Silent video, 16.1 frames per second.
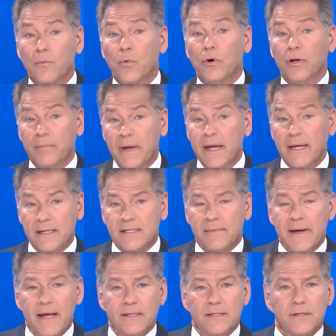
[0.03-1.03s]
world may
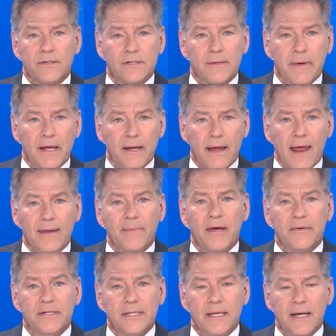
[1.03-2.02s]
get some answers about
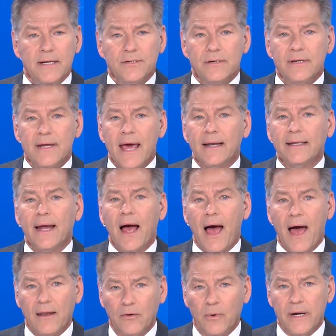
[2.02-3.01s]
Alabama teenager Natalee
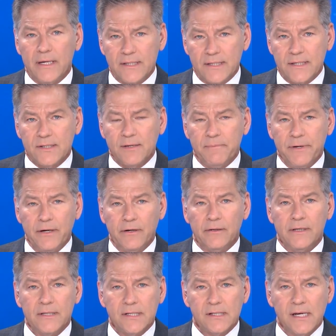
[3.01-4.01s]
Holloway's
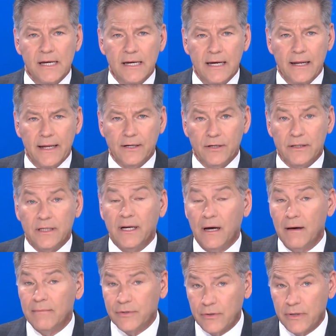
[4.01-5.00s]
disappearance. They could
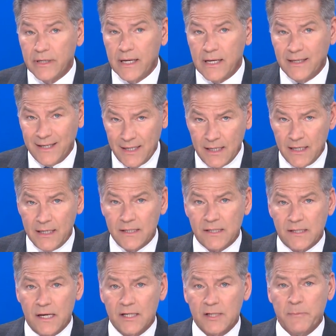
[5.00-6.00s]
come during a
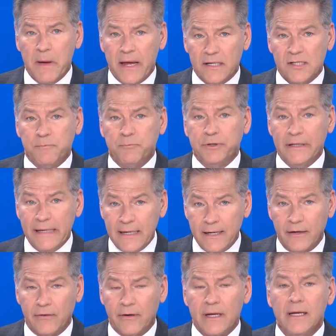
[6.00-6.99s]
key suspect's
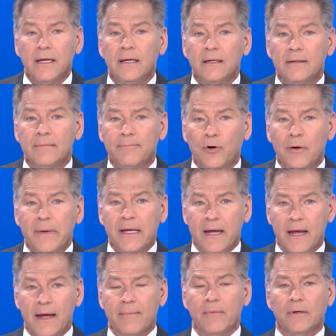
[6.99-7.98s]
plea hearing in
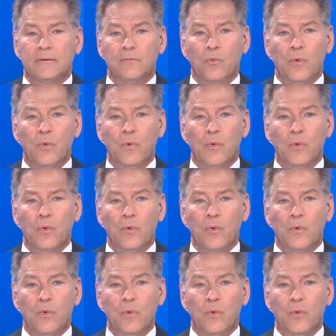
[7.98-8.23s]
Birmingham on